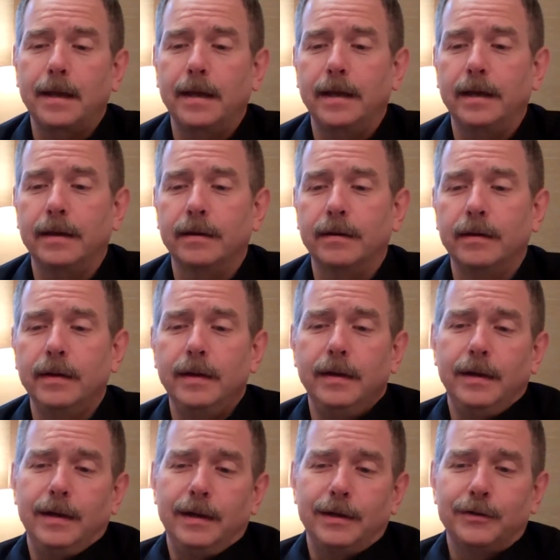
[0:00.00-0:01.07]
and
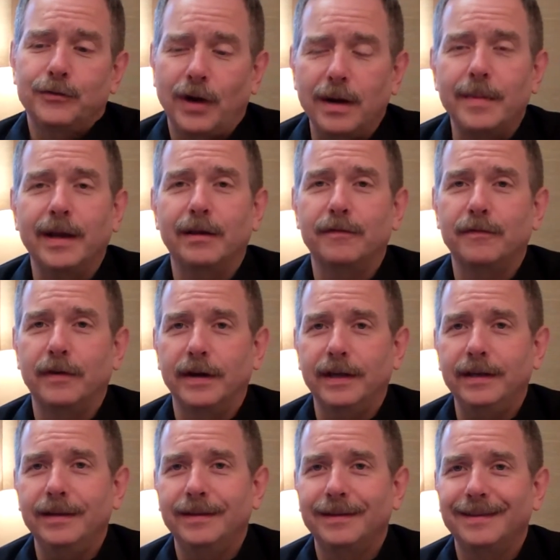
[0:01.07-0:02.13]
try to make it
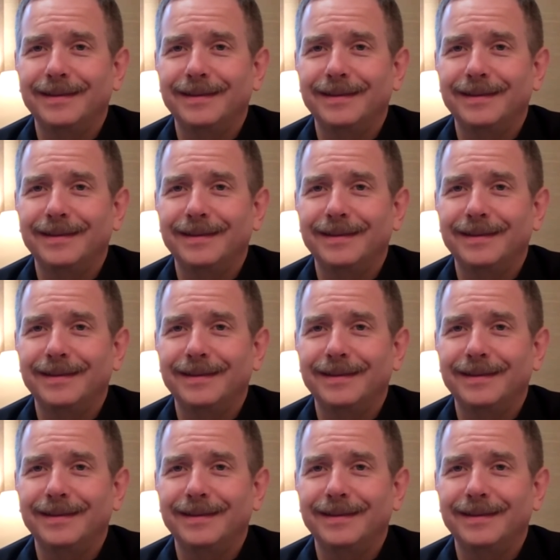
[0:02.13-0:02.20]
funny